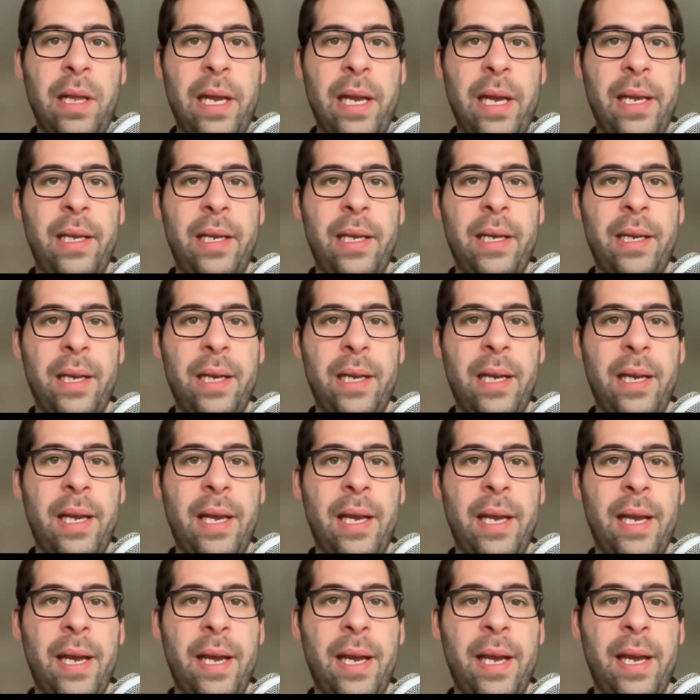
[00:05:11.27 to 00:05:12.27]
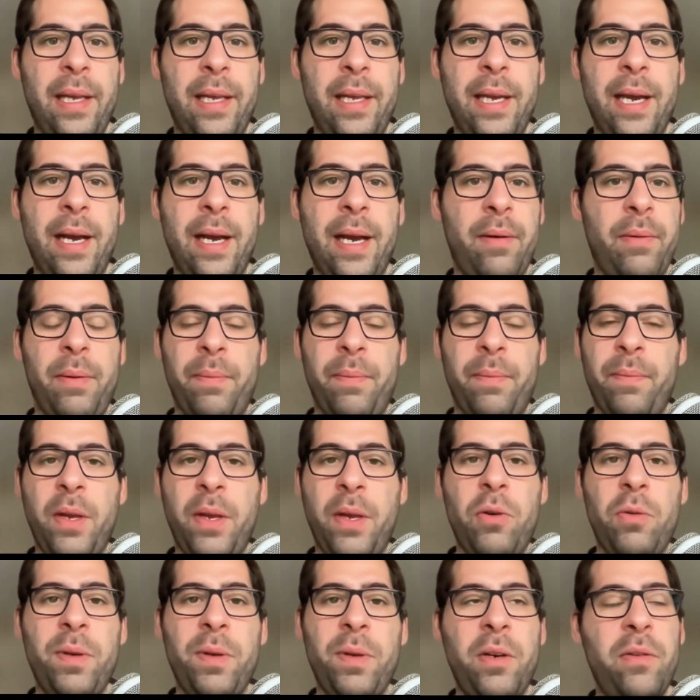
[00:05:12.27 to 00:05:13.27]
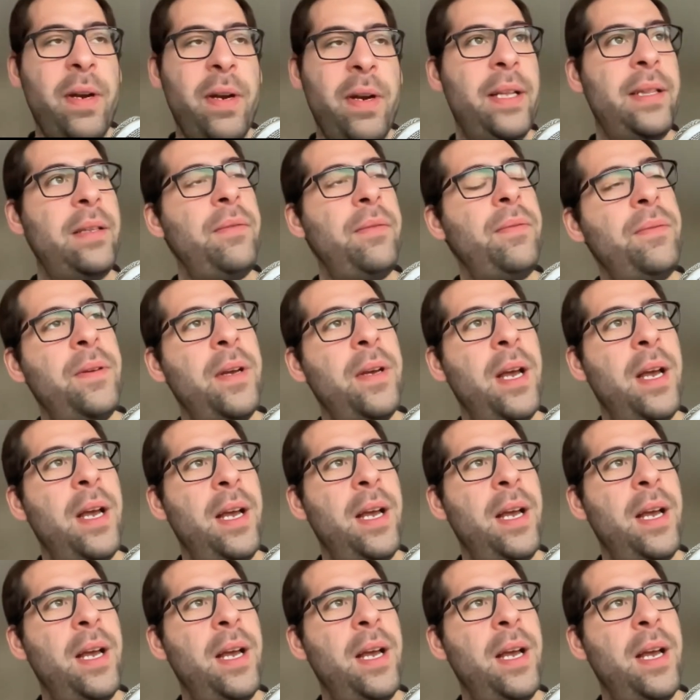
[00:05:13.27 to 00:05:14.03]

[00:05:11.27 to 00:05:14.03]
Like, it would be great if